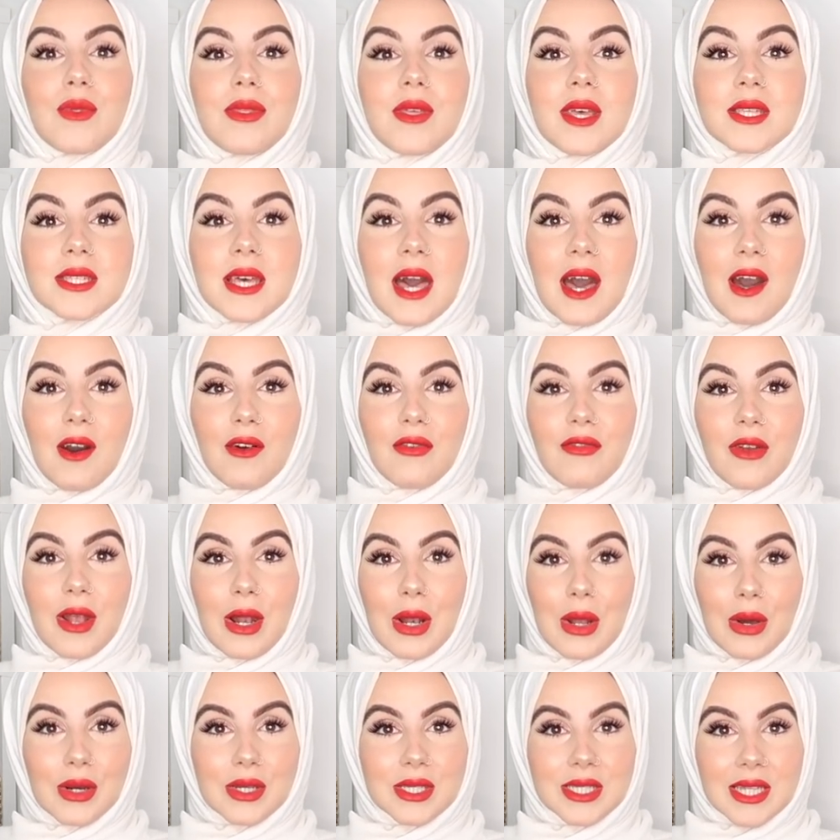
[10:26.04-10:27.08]
would this outfit
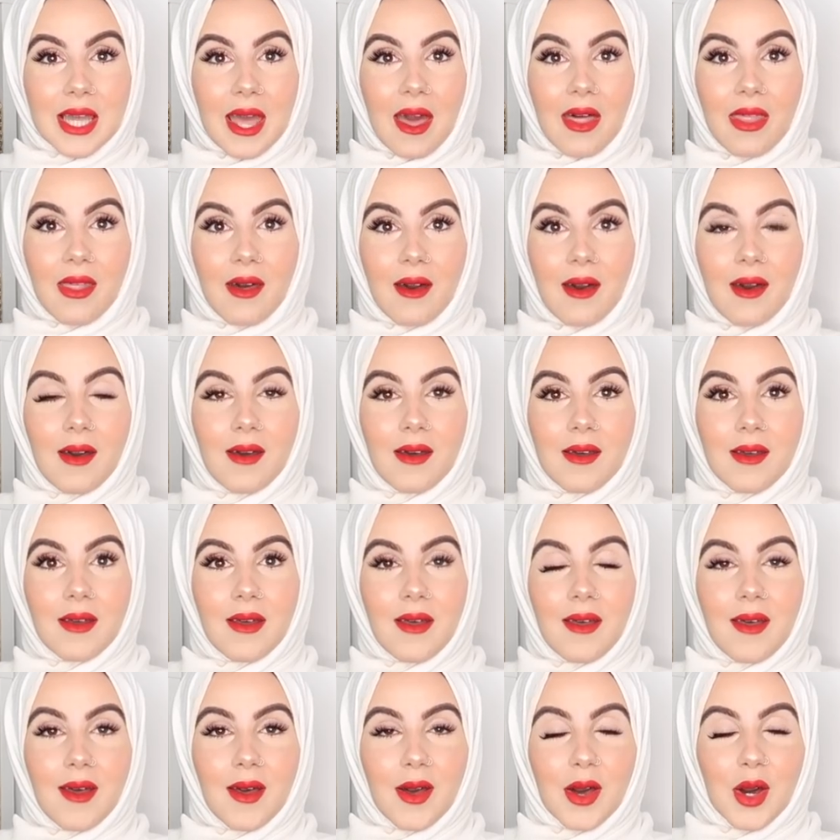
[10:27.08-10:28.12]
look together?
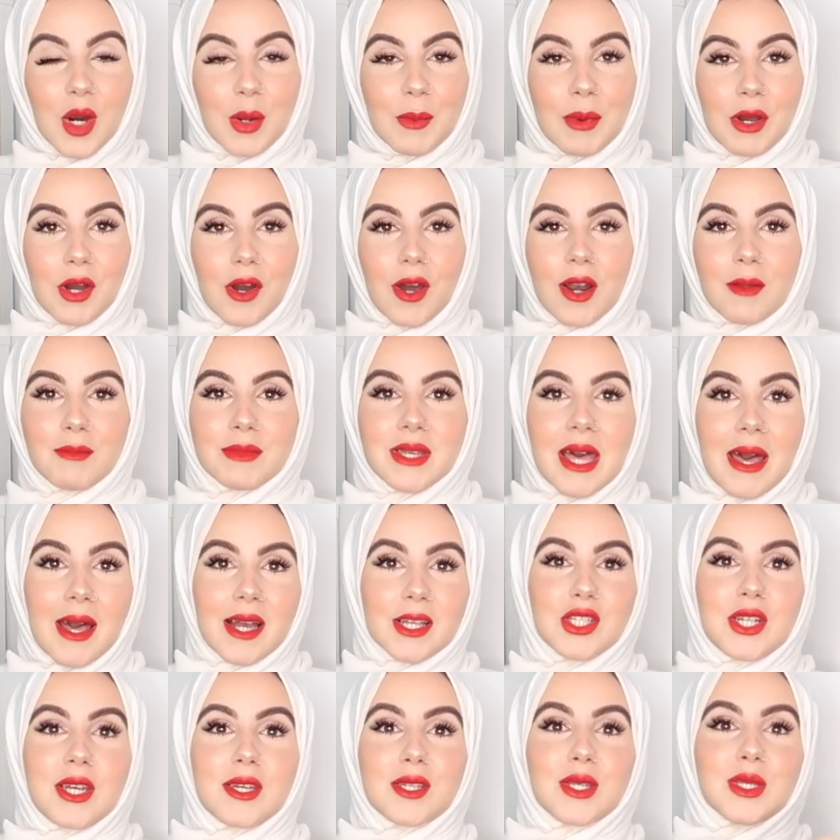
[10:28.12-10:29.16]
Oh my god, I'm
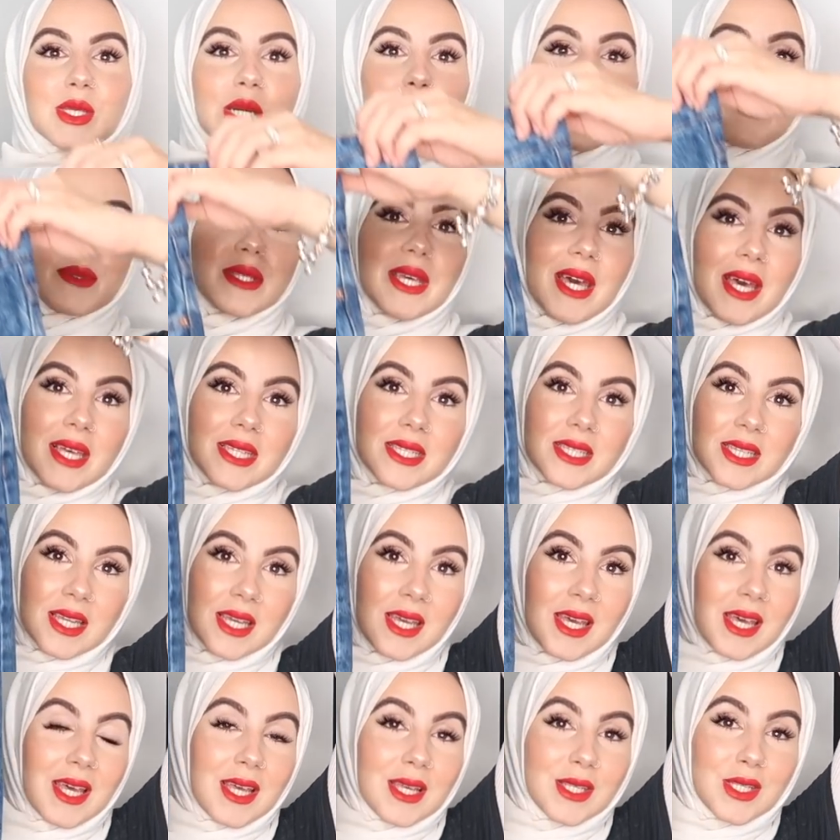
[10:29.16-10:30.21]
actually so obsessed.
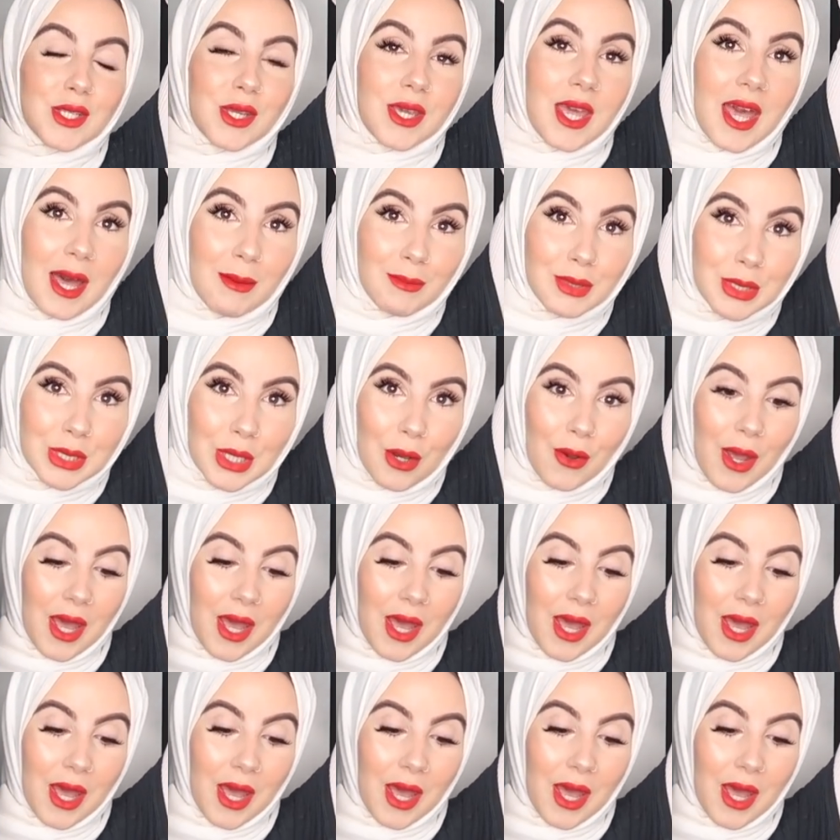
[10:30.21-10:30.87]
So yeah, I'm so